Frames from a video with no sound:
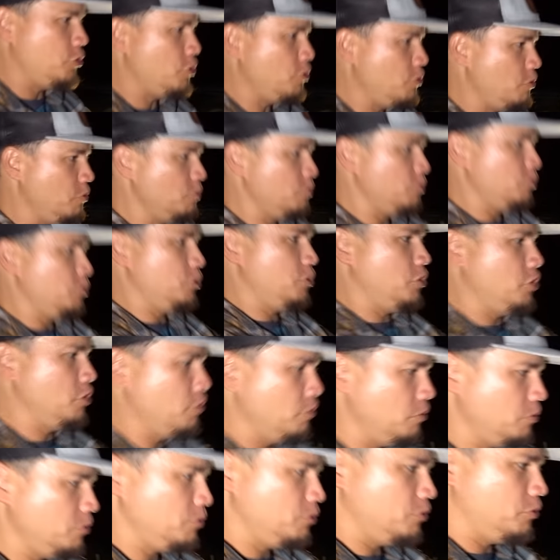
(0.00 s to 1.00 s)
Do
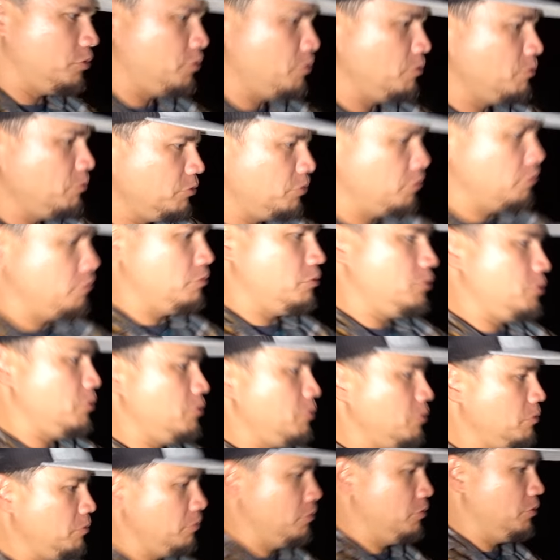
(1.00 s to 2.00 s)
do do do
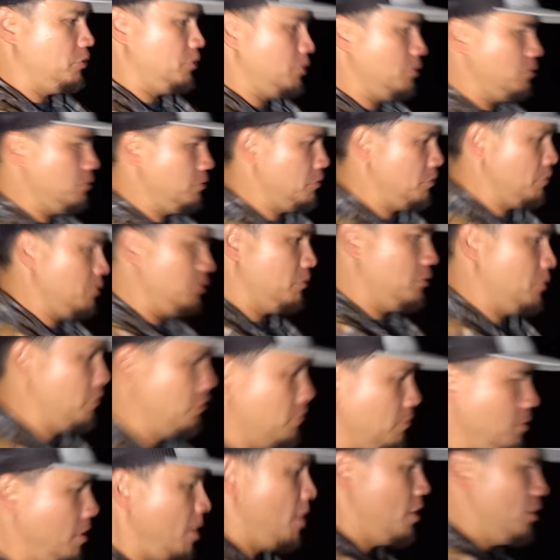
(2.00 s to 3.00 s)
do do do do
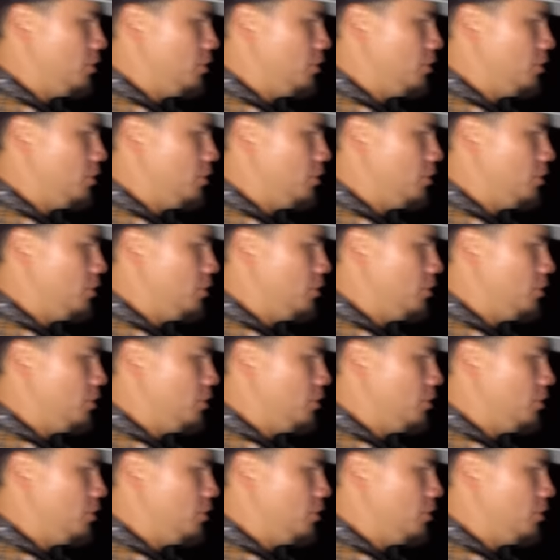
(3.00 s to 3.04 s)
do